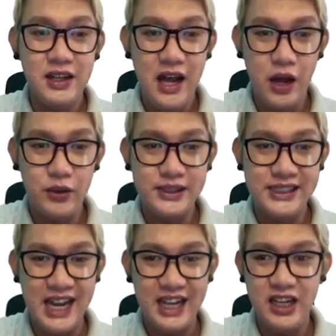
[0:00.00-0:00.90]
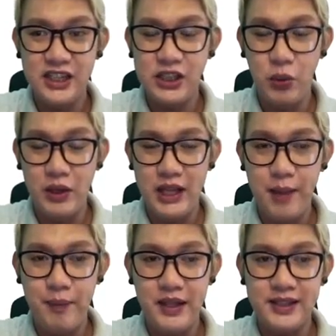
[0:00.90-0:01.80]
outside, so what
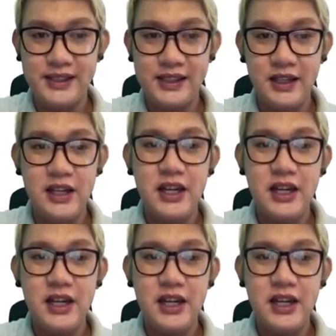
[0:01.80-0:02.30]
happens?